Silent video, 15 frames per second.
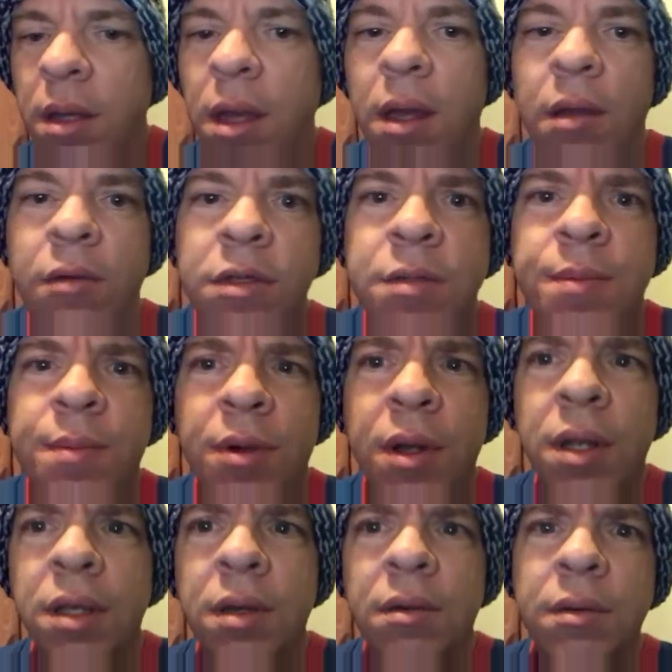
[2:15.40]
I was
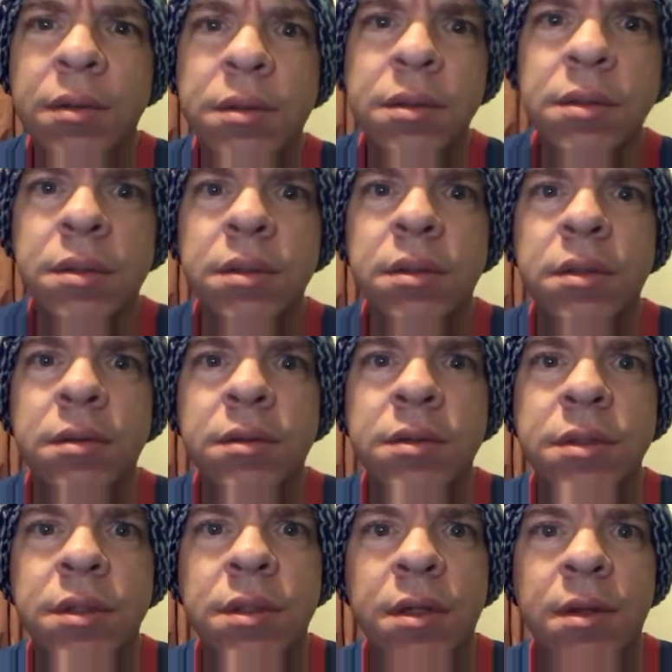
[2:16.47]
planning on
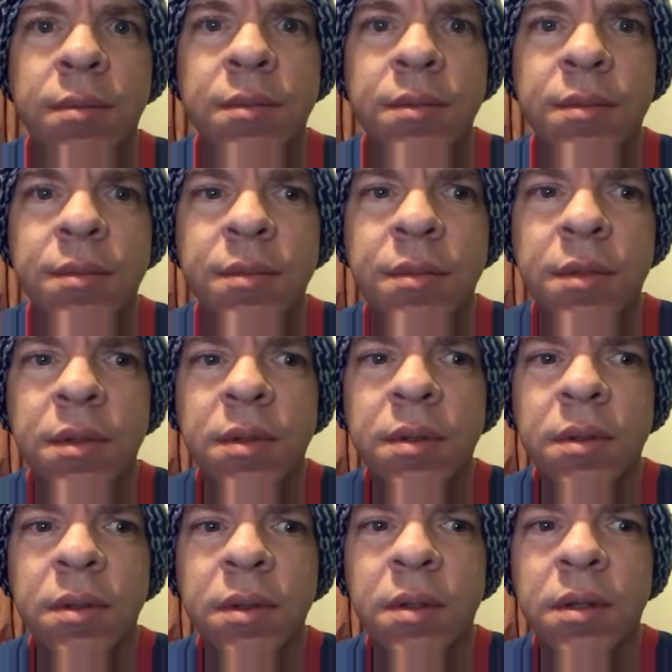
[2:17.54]
using um
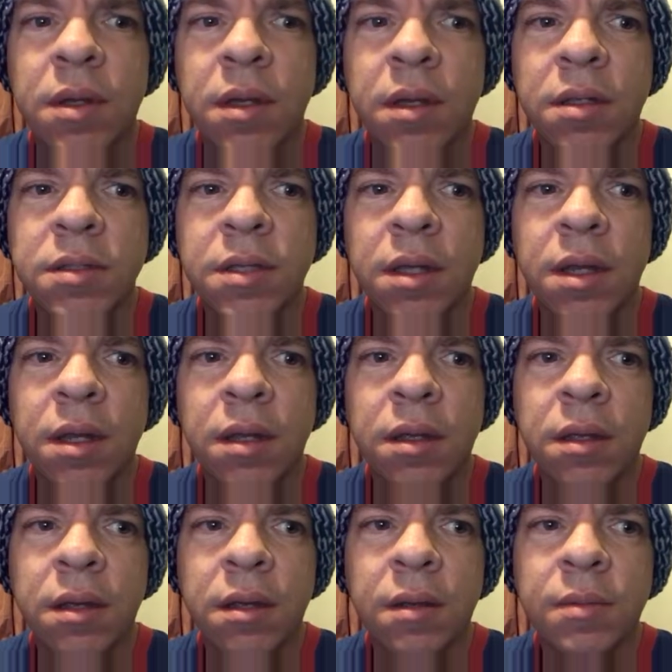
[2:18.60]
like setting
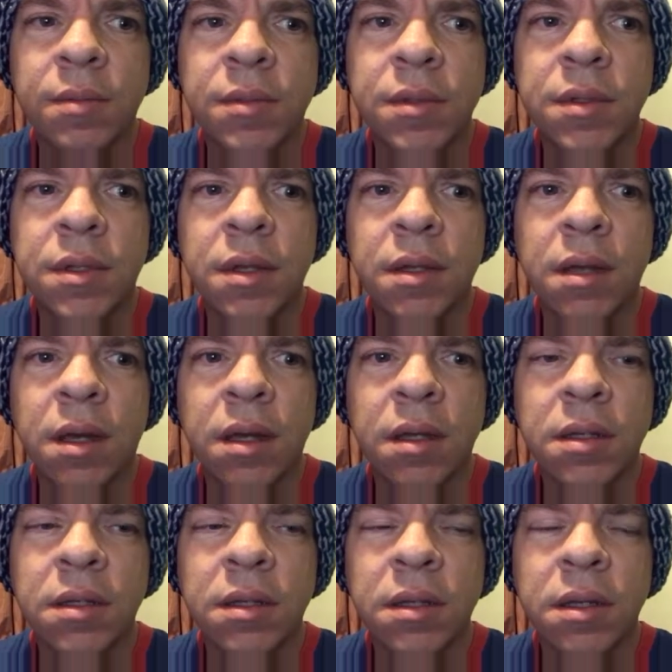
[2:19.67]
it up to the
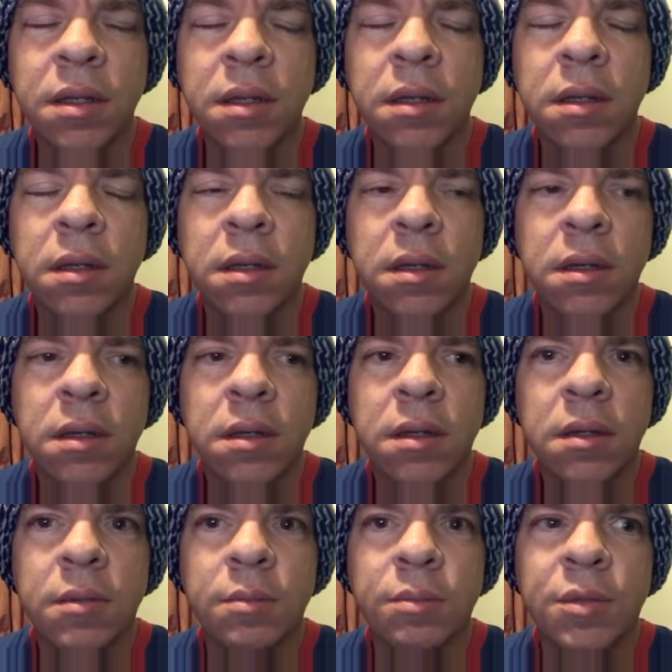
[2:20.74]
night,
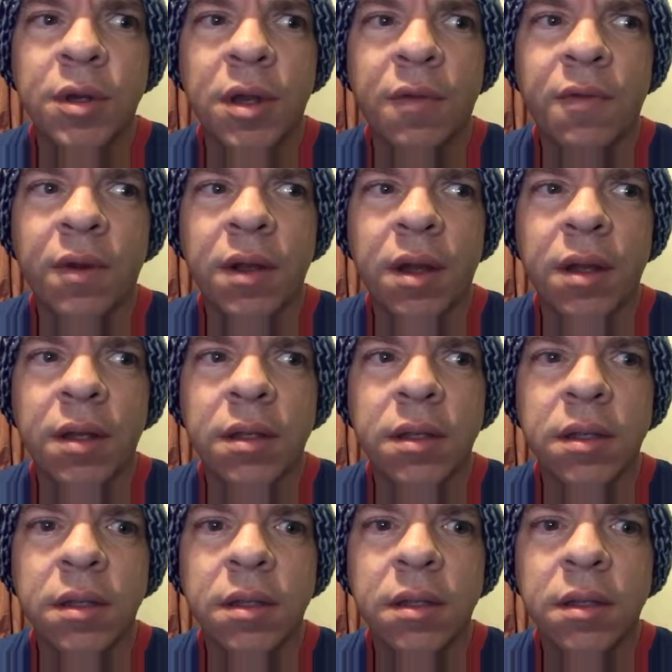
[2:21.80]
but I forgot.
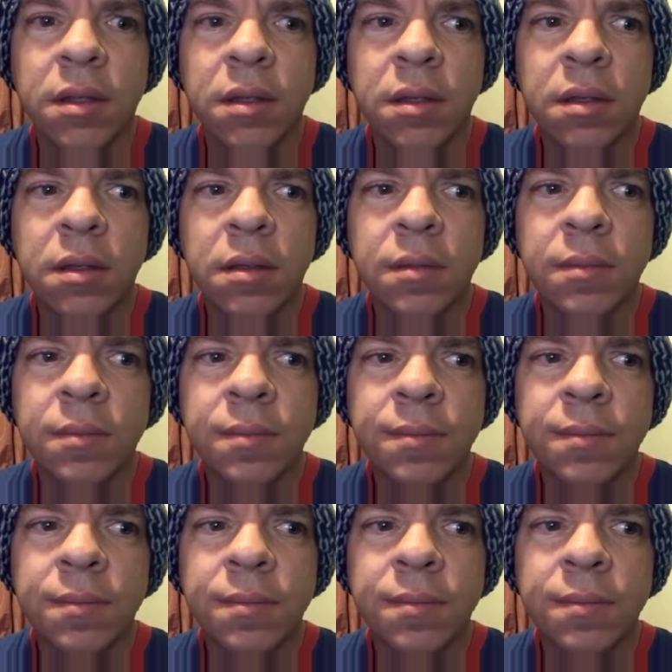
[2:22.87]
Um,